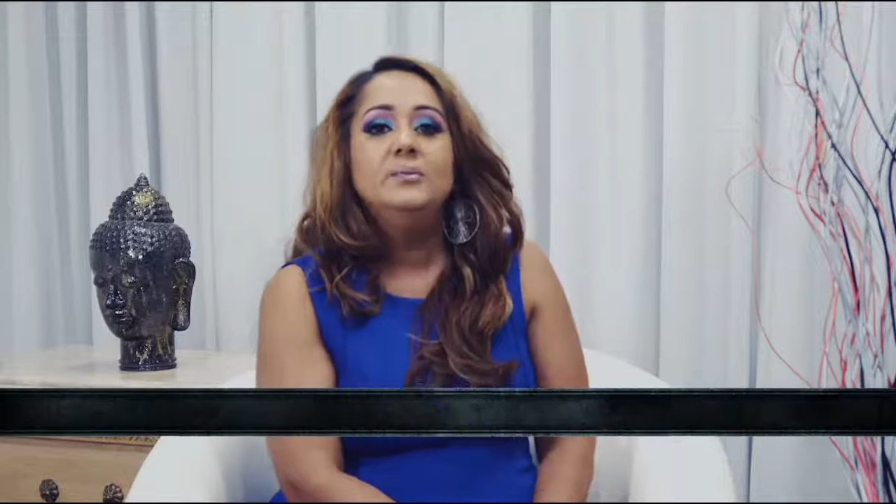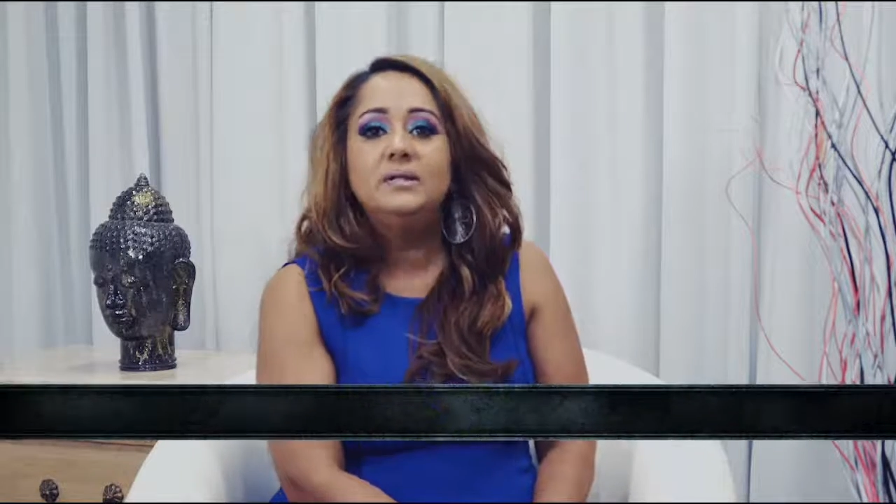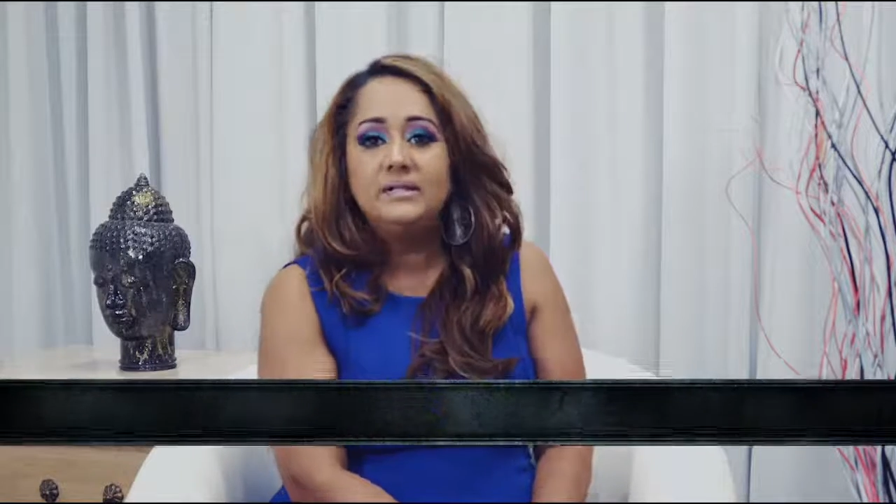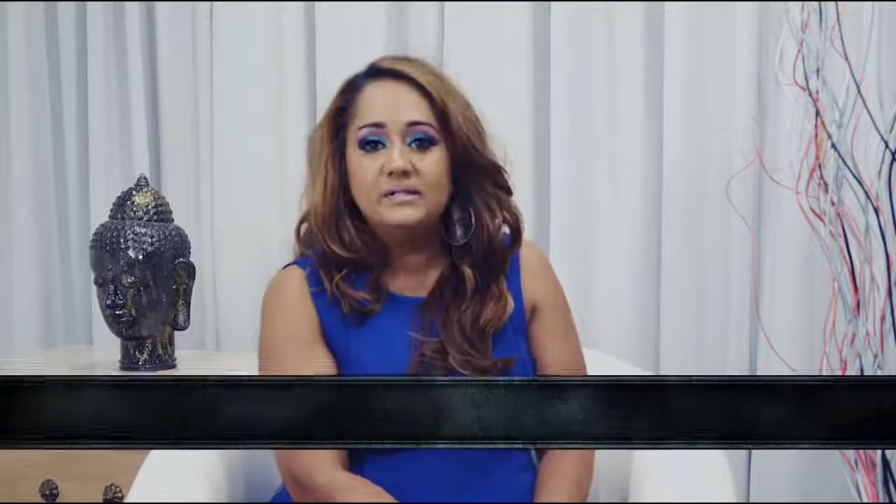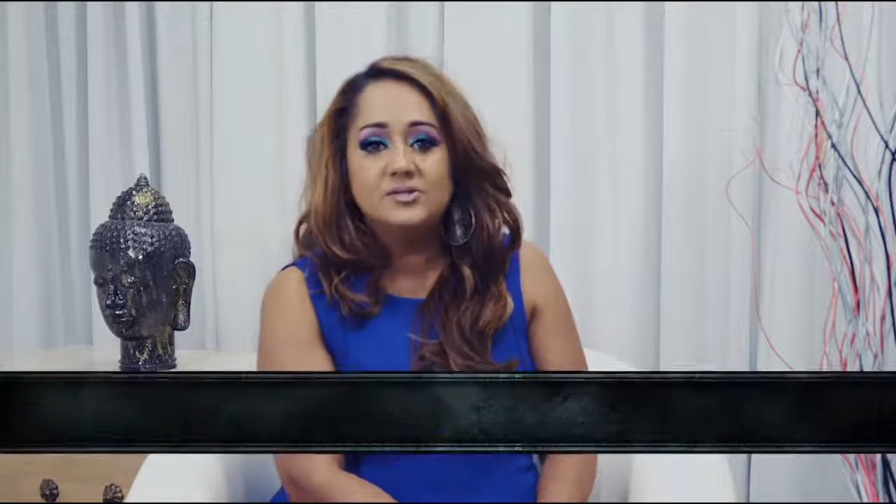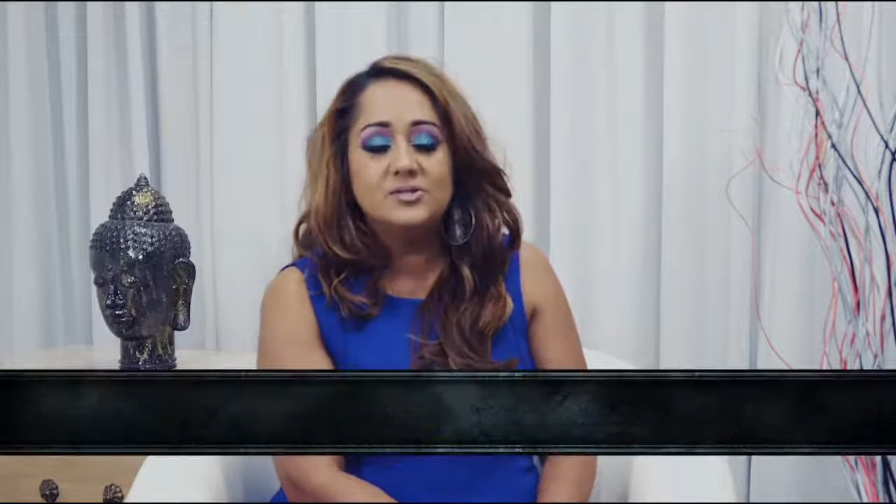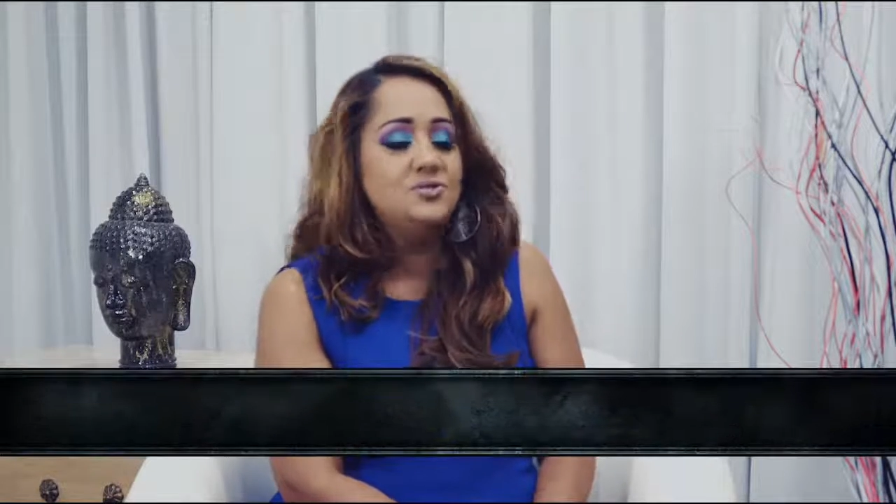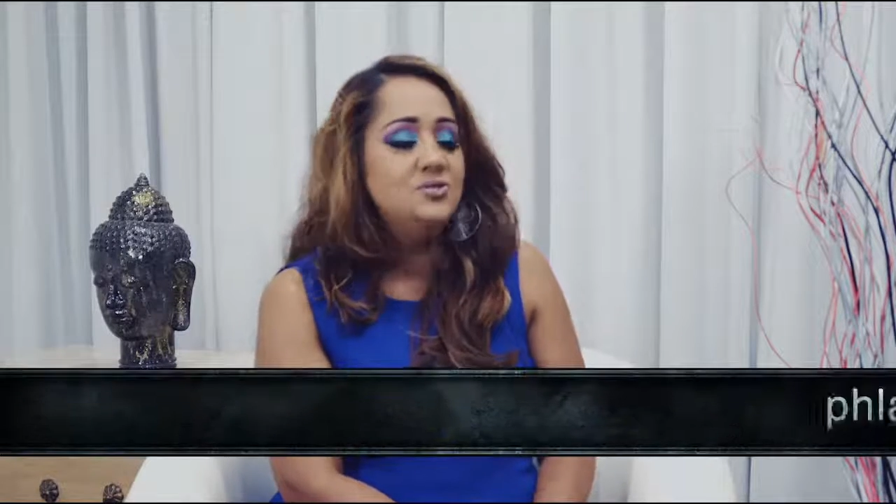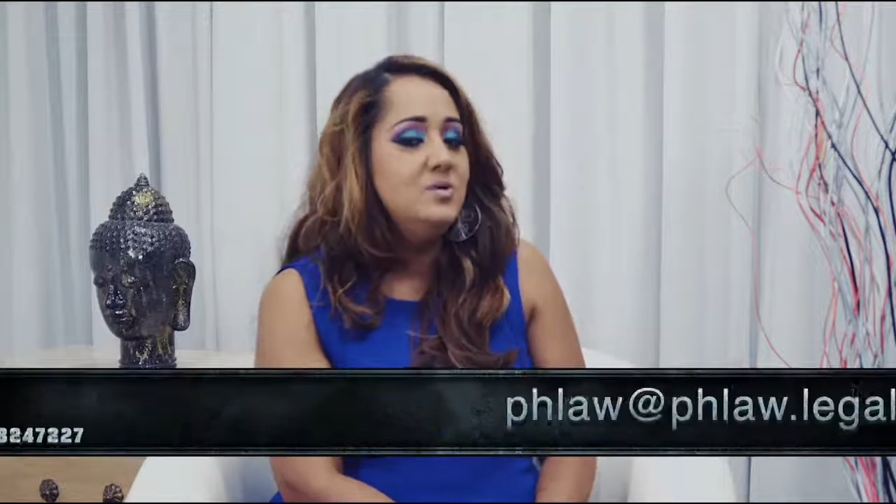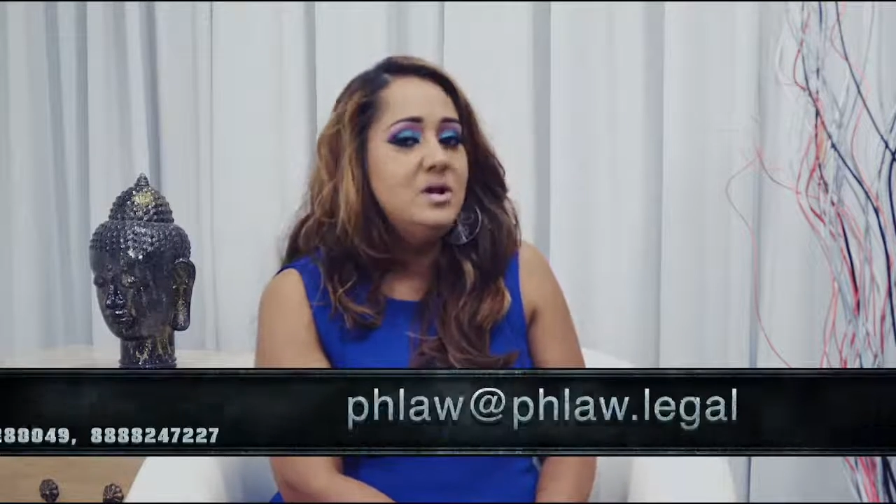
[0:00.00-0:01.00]
Please
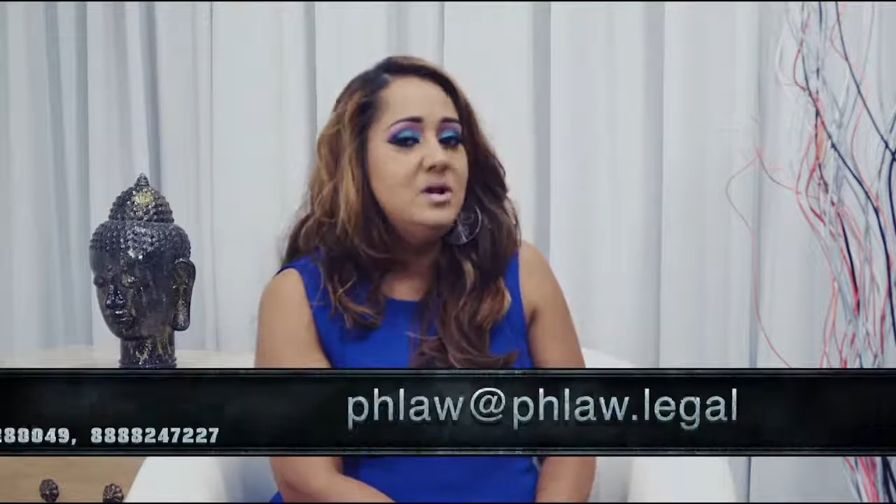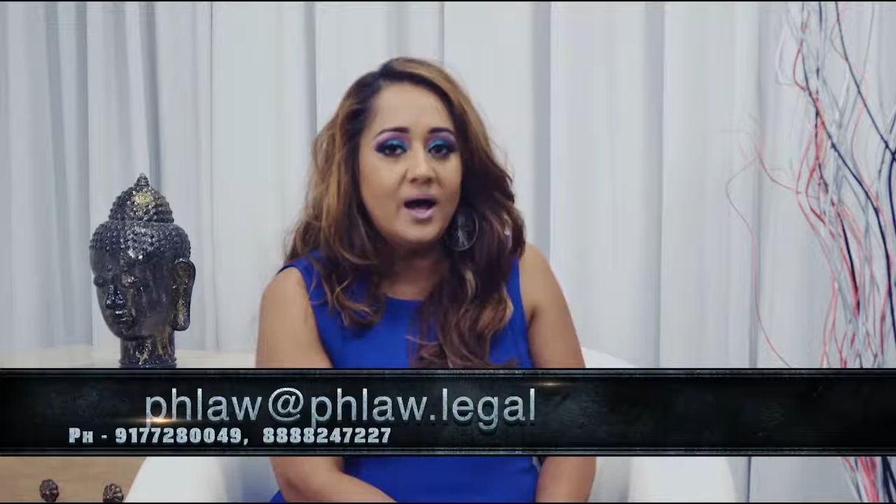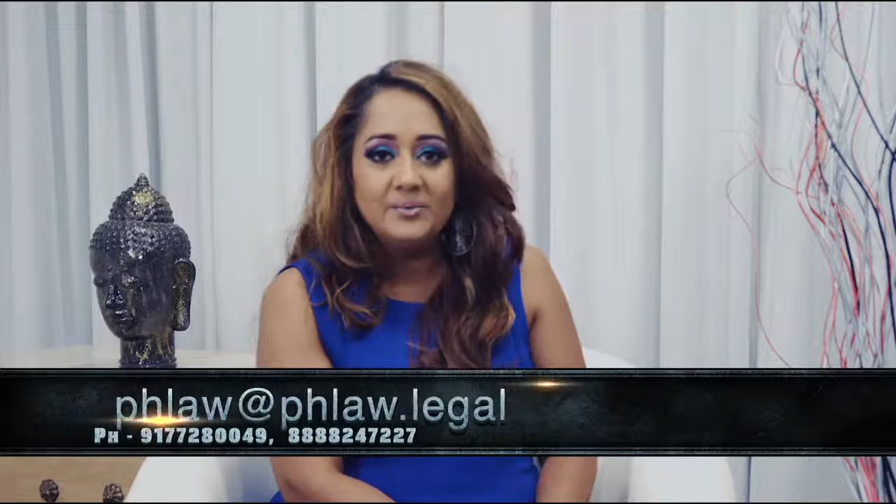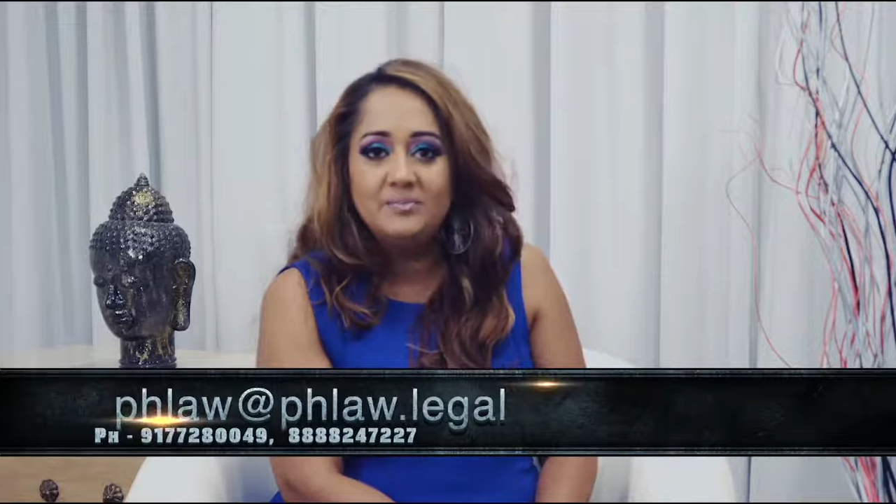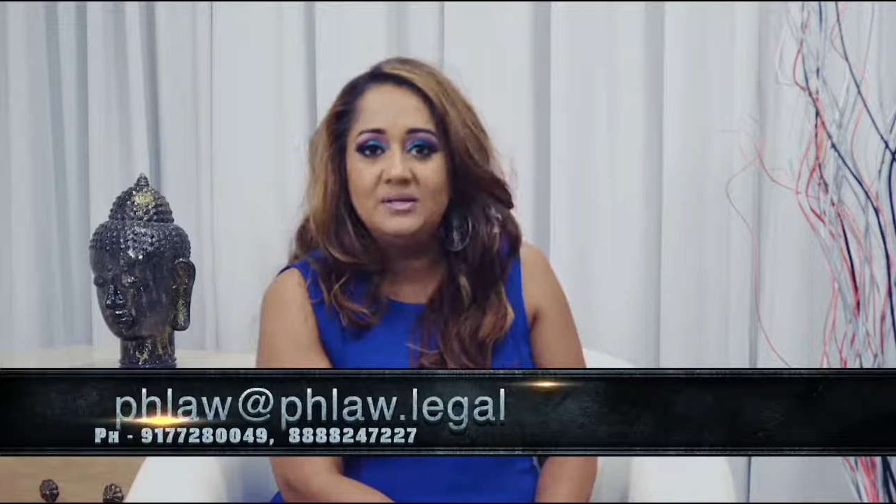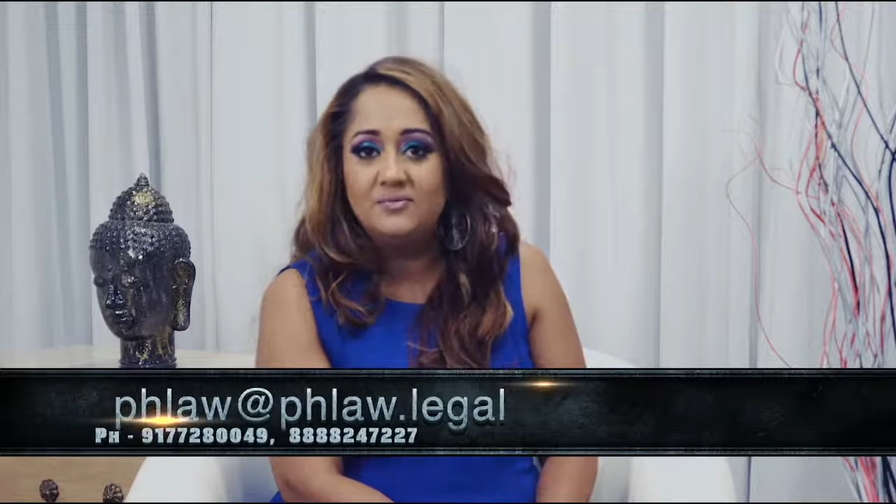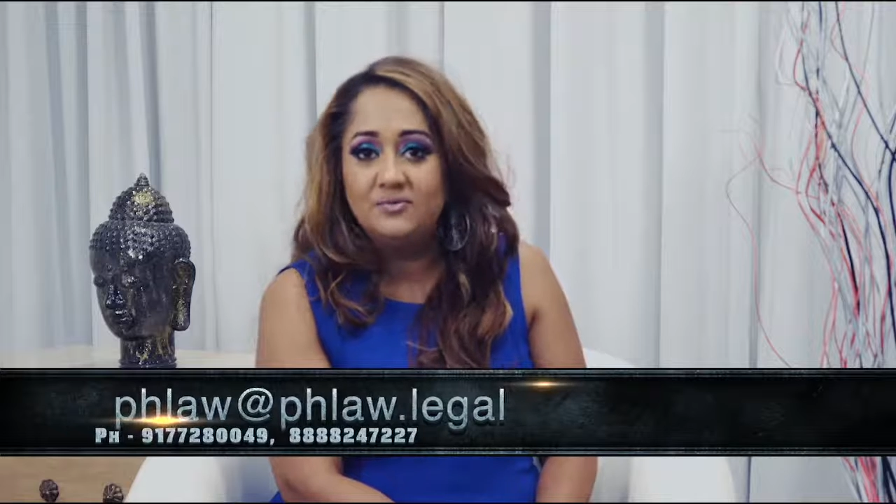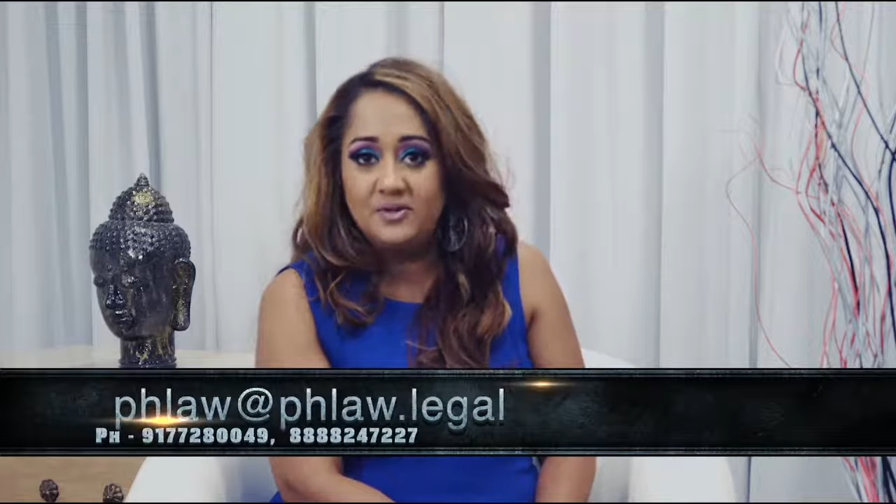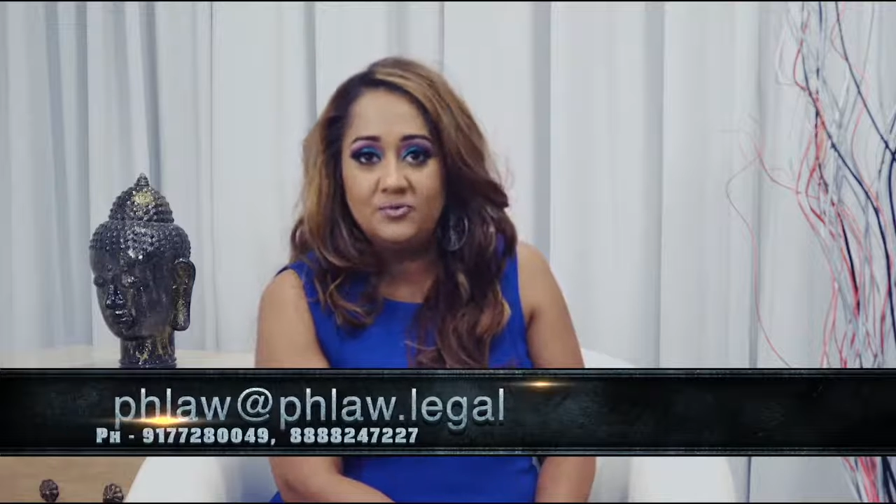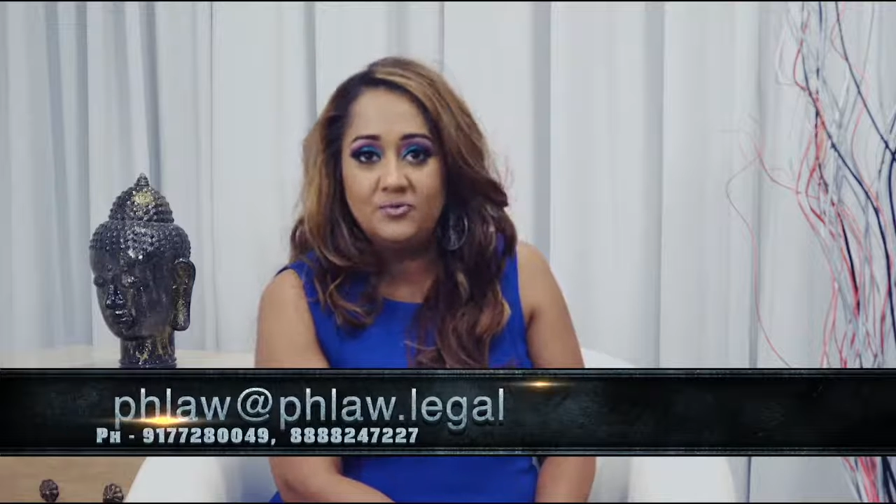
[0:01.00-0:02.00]
do not be
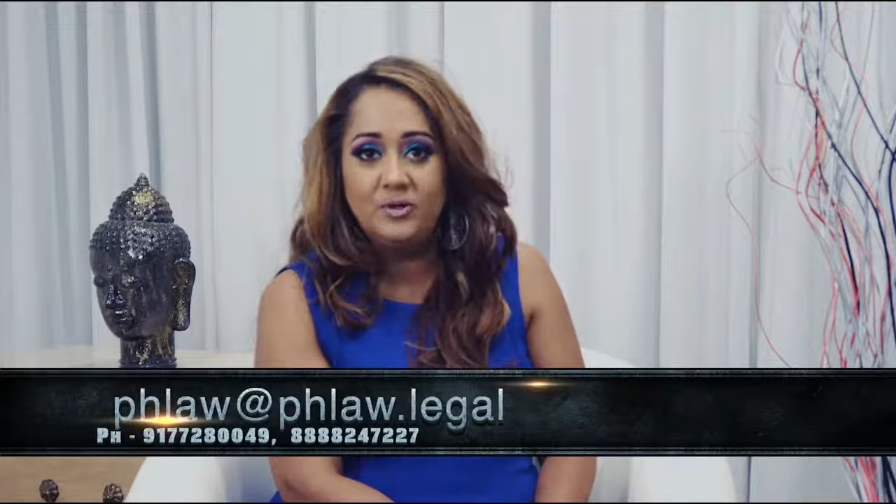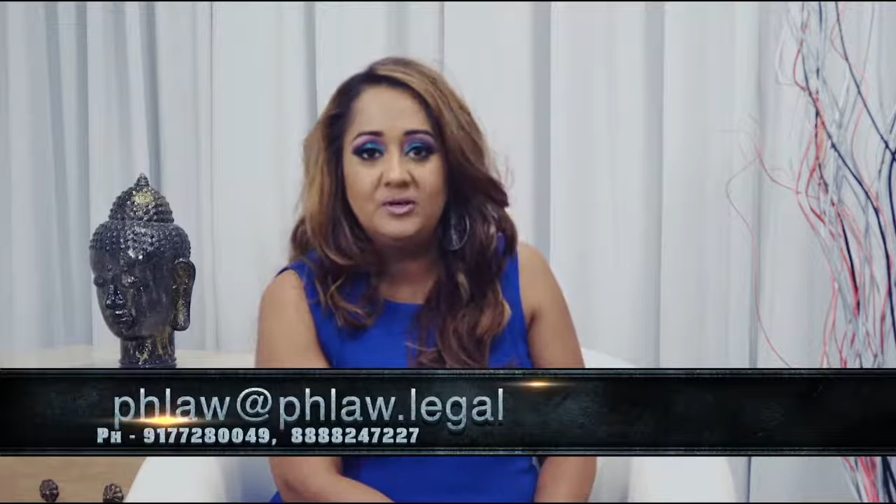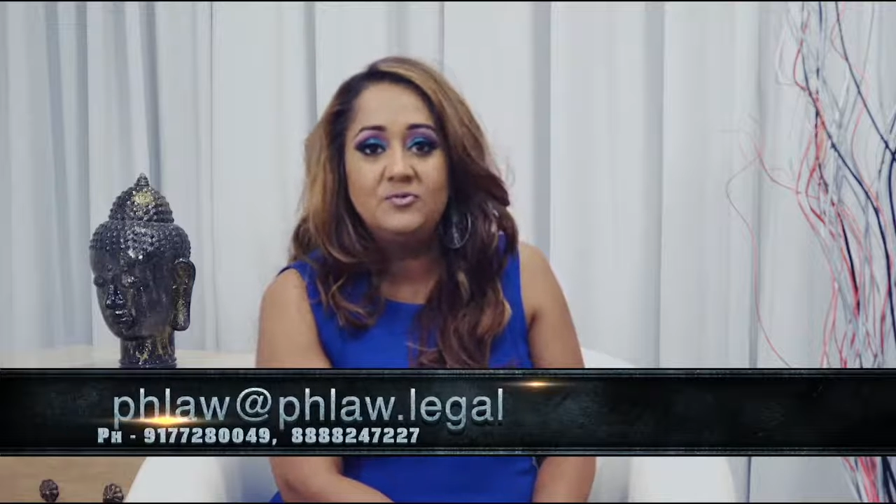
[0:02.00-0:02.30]
fearful.